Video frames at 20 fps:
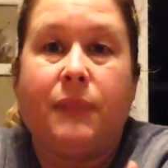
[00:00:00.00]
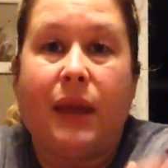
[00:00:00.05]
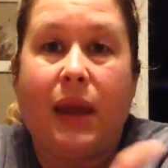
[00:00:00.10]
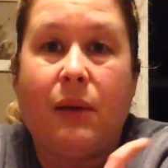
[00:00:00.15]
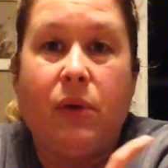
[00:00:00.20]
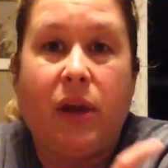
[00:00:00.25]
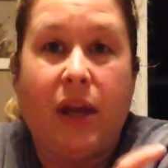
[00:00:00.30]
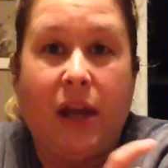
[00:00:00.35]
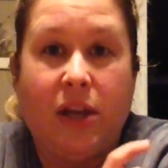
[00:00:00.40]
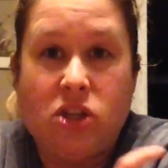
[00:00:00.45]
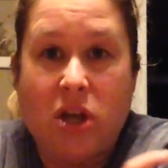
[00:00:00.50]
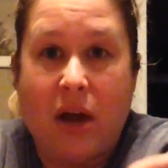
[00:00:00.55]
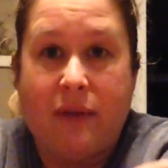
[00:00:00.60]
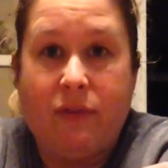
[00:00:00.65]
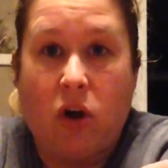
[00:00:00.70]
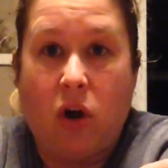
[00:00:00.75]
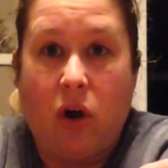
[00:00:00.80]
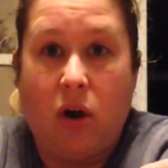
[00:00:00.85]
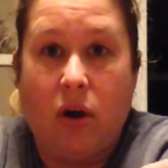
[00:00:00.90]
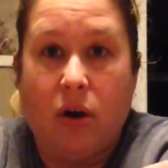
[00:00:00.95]
And we each have
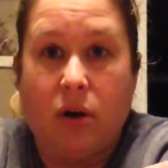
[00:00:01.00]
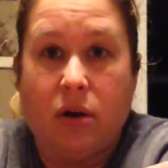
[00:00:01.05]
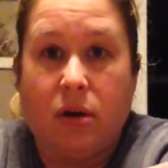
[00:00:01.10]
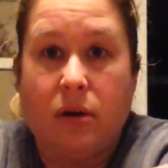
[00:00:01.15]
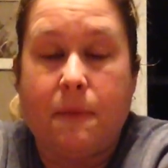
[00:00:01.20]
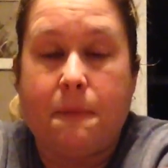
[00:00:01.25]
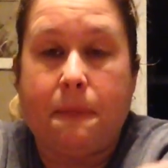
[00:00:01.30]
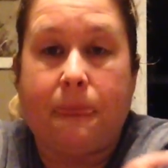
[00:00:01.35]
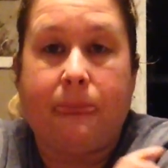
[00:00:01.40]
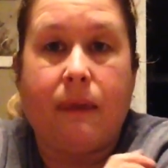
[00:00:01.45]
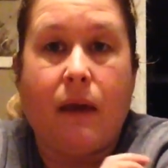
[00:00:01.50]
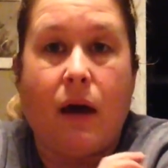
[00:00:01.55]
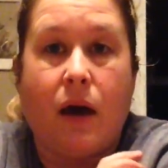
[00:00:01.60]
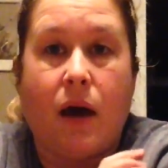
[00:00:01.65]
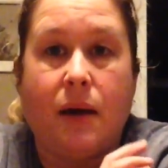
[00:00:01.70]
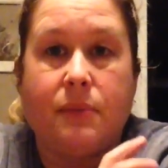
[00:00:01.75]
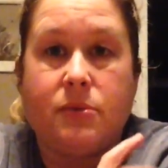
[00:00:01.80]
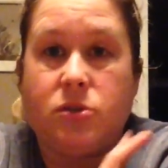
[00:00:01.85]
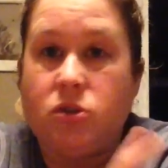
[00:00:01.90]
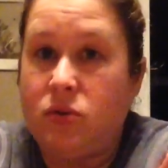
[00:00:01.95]
a card,
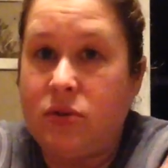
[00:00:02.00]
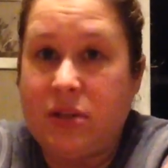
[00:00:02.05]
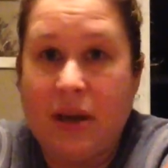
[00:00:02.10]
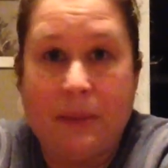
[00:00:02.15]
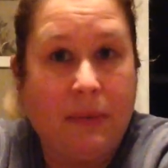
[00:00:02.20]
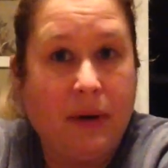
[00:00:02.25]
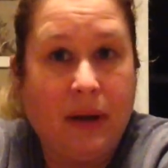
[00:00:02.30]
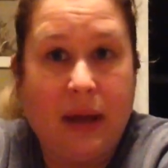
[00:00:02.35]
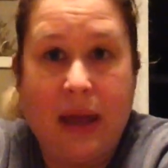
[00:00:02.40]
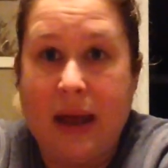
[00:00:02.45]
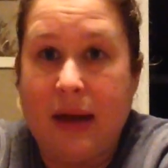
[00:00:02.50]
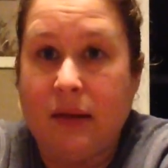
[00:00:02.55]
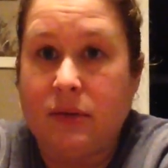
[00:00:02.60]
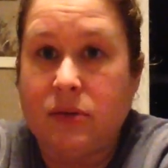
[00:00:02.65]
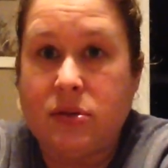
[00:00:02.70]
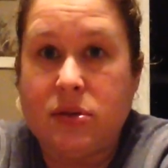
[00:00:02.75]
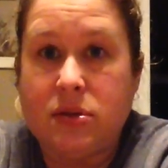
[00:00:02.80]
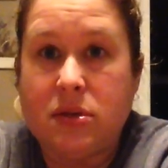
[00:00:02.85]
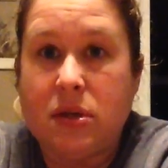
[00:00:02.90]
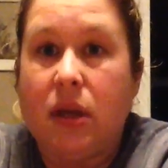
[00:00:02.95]
2 separate
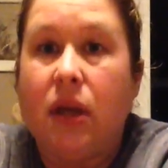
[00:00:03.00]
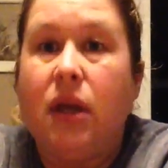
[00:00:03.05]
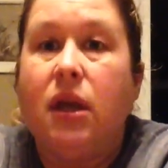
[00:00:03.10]
accounts,